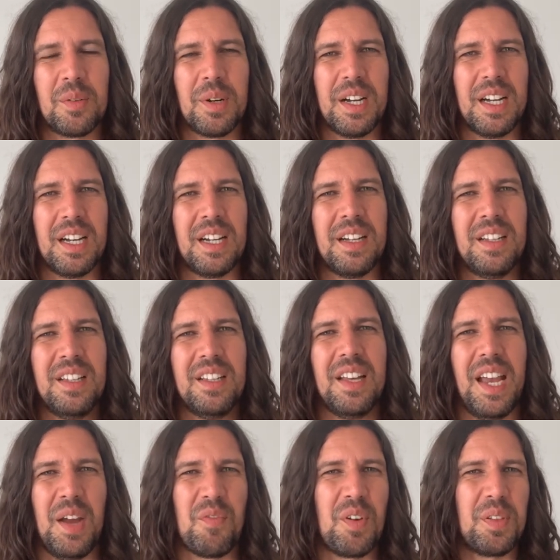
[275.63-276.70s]
where
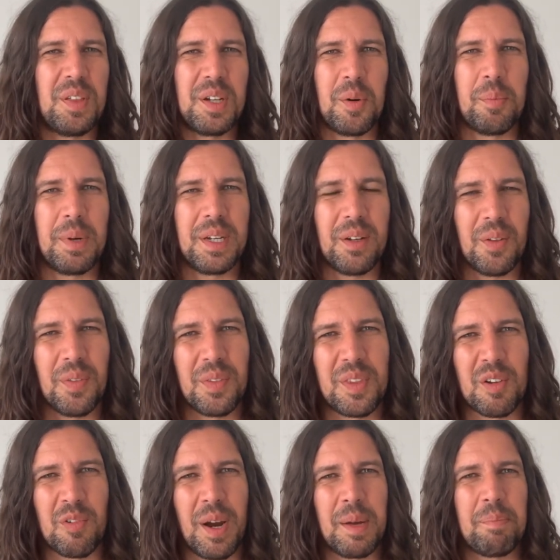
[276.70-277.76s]
everything will be on
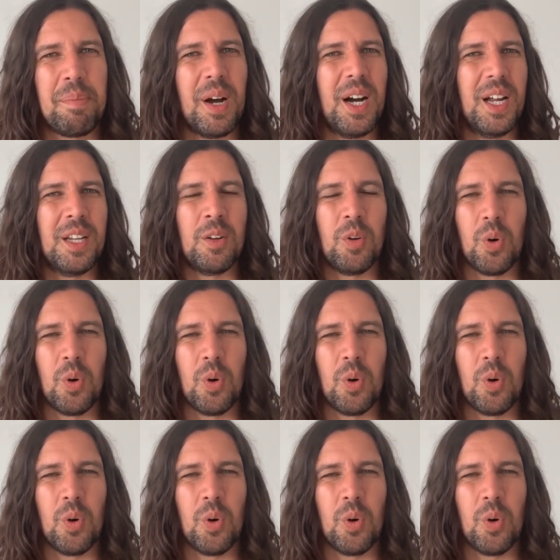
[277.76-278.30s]
the red button,